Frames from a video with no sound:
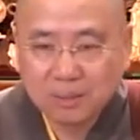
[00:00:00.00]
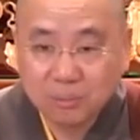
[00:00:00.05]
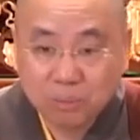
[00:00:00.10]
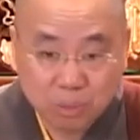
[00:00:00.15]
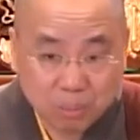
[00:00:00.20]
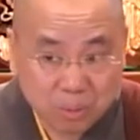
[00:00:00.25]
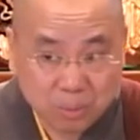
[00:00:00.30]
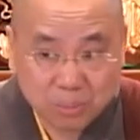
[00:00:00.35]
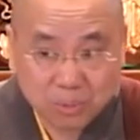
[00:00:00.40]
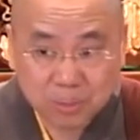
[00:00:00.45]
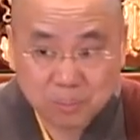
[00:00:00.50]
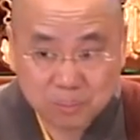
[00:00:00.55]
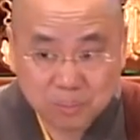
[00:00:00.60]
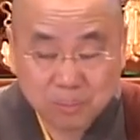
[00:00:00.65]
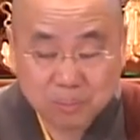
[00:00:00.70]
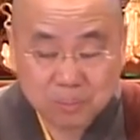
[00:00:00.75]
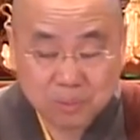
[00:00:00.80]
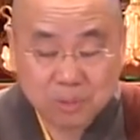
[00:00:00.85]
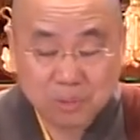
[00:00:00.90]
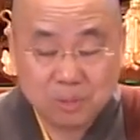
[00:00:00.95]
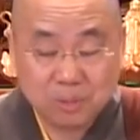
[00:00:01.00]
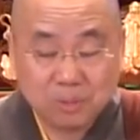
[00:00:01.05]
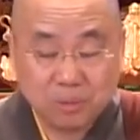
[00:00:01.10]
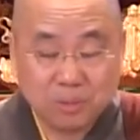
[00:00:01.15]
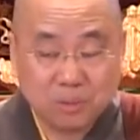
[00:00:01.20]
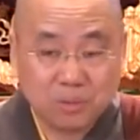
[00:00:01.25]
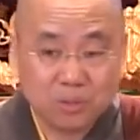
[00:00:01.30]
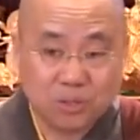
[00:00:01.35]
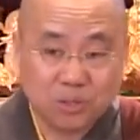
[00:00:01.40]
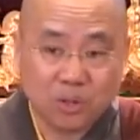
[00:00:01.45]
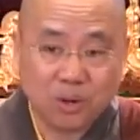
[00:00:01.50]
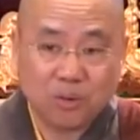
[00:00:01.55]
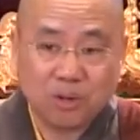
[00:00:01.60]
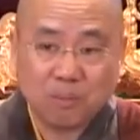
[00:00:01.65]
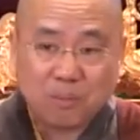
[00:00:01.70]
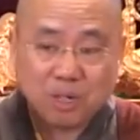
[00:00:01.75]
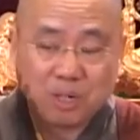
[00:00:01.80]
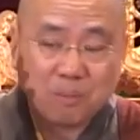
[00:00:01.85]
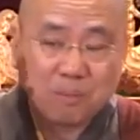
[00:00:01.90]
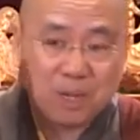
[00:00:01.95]
Remember the story
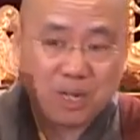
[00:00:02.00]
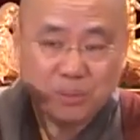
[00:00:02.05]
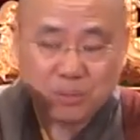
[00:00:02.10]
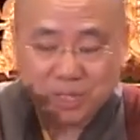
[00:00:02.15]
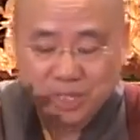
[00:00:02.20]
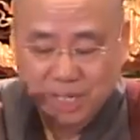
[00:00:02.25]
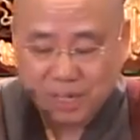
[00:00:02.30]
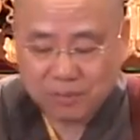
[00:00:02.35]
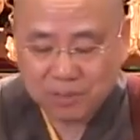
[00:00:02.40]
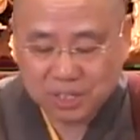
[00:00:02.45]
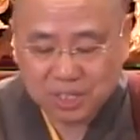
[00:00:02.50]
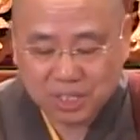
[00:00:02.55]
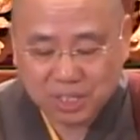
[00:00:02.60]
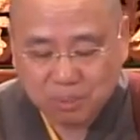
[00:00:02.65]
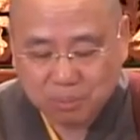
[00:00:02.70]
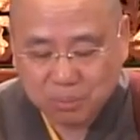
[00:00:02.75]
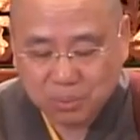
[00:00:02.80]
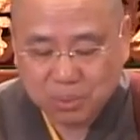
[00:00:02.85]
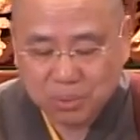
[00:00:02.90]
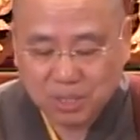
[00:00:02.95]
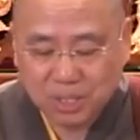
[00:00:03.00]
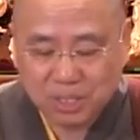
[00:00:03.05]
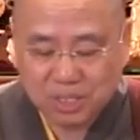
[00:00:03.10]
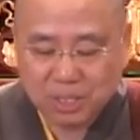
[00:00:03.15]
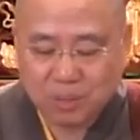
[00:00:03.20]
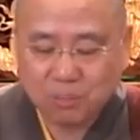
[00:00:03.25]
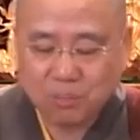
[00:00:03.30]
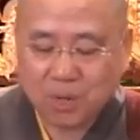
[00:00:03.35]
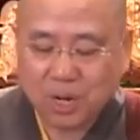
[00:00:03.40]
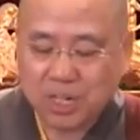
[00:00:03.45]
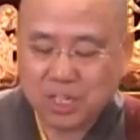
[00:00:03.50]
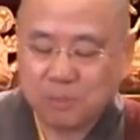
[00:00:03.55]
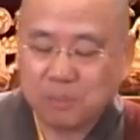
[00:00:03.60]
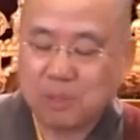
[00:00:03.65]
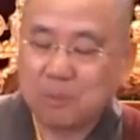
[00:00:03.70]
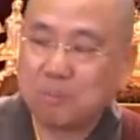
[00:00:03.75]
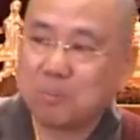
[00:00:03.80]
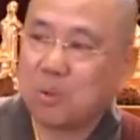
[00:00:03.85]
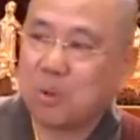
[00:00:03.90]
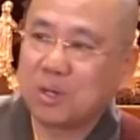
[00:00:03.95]
about a man who had never seen the moon, and some wise
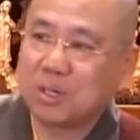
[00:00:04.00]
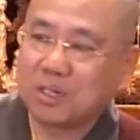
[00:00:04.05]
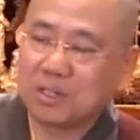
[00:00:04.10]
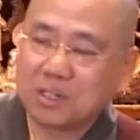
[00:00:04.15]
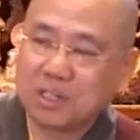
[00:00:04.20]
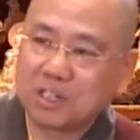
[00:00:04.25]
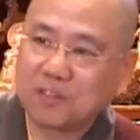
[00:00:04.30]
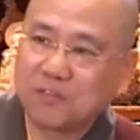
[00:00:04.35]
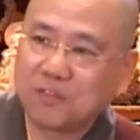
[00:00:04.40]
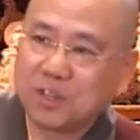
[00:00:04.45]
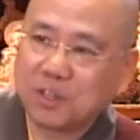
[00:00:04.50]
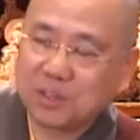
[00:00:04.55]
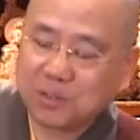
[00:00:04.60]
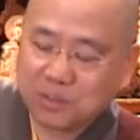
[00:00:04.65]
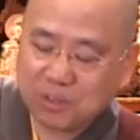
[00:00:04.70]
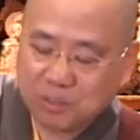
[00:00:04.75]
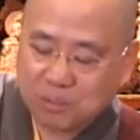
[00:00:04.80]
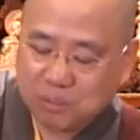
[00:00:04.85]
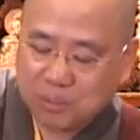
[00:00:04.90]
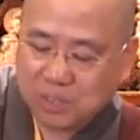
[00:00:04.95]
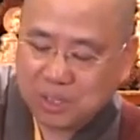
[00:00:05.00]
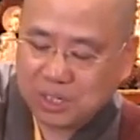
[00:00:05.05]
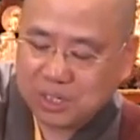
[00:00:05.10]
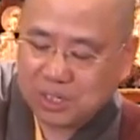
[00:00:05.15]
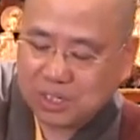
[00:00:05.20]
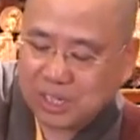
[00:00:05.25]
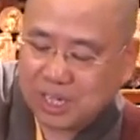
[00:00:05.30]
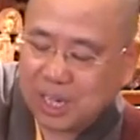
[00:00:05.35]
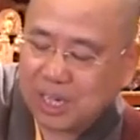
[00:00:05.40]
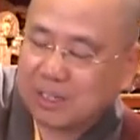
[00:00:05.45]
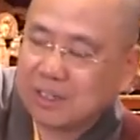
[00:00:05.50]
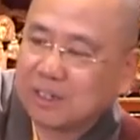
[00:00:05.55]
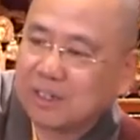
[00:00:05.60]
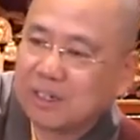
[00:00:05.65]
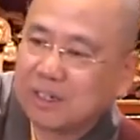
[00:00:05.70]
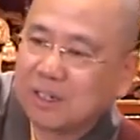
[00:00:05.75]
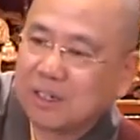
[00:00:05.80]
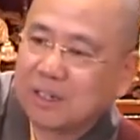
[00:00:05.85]
man pointed his finger to the moon and said,